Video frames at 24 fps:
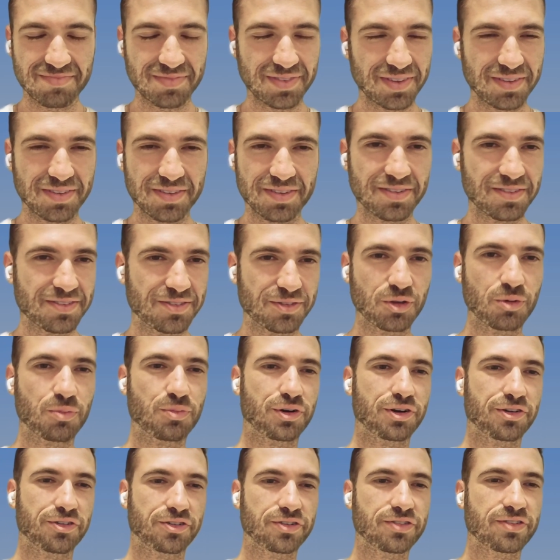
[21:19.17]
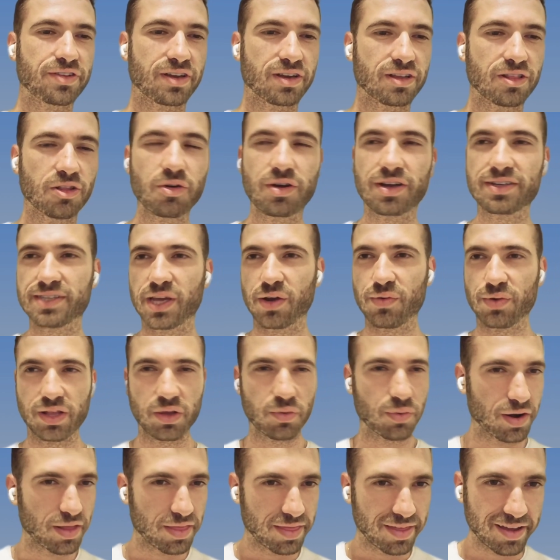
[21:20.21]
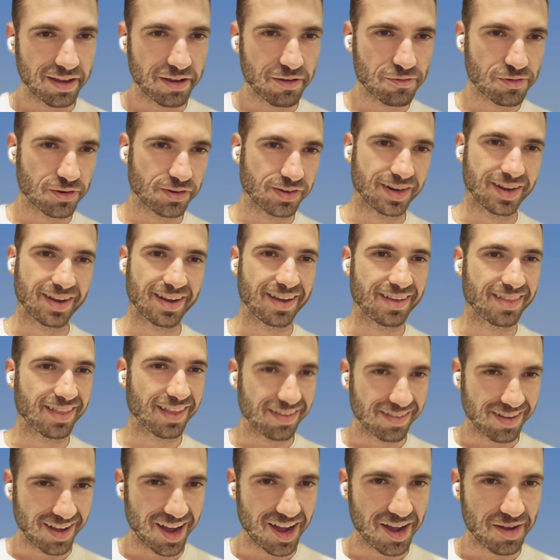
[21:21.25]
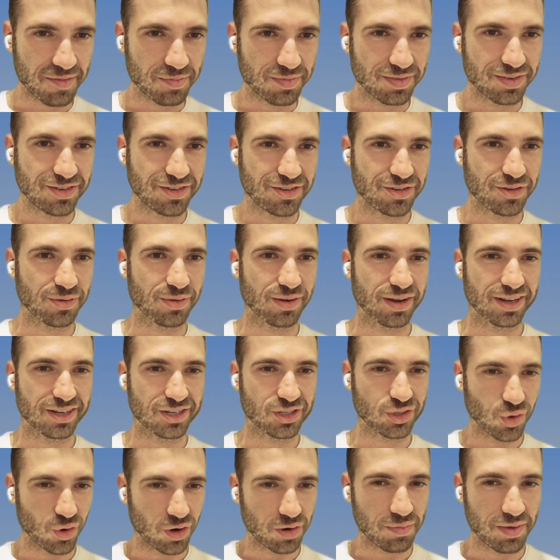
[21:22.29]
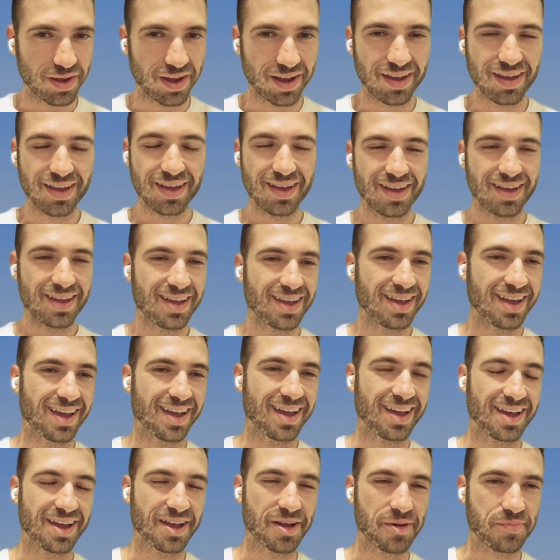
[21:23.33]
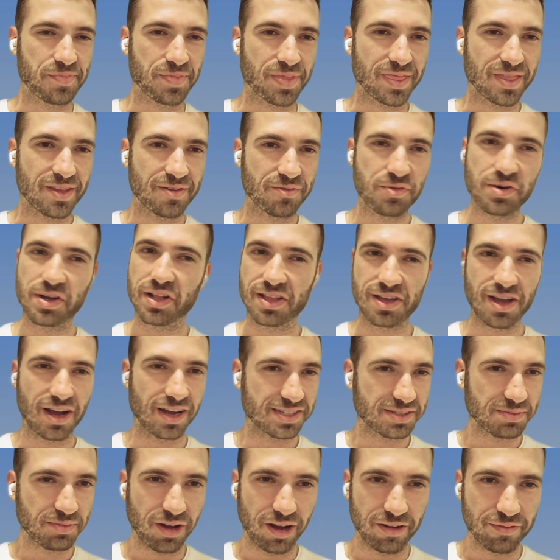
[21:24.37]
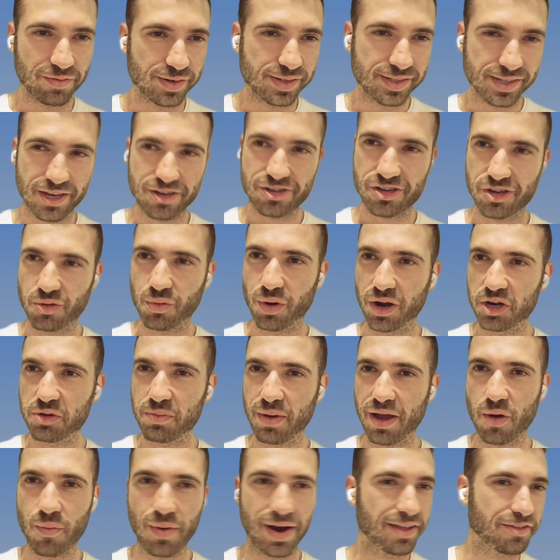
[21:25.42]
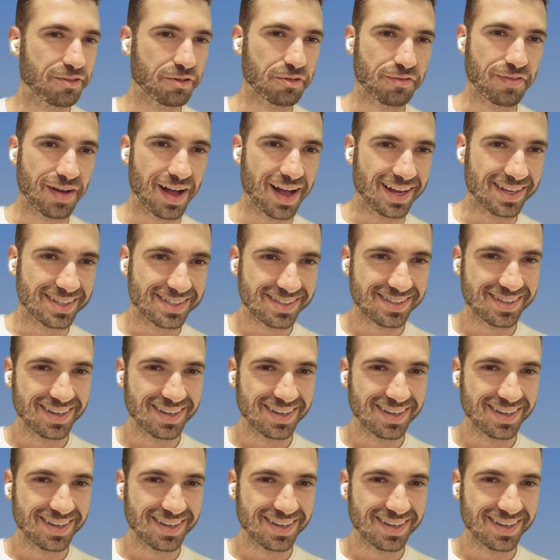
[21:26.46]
Super interesting. Lucas, I really want to thank you for taking the time to join me. Really awesome conversation. Went by way too fast.